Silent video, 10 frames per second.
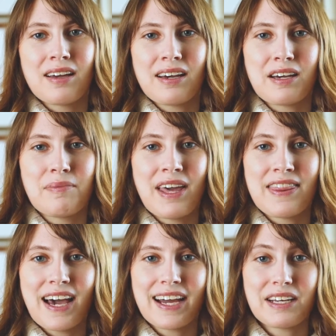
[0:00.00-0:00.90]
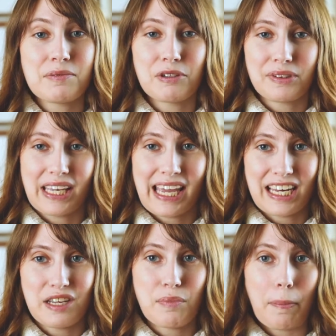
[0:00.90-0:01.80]
And that comes in really
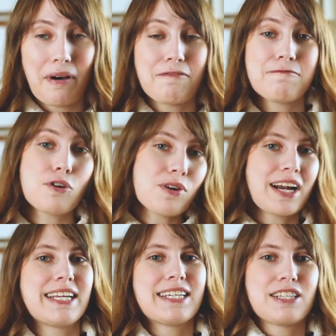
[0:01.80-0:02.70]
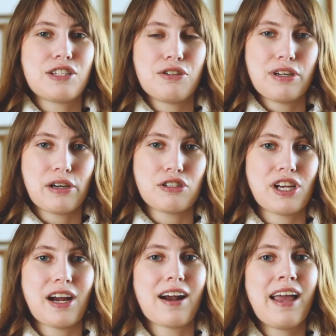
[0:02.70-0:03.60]
handy. But before I did a studio
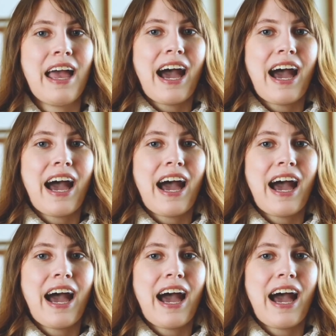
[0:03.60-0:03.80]
share,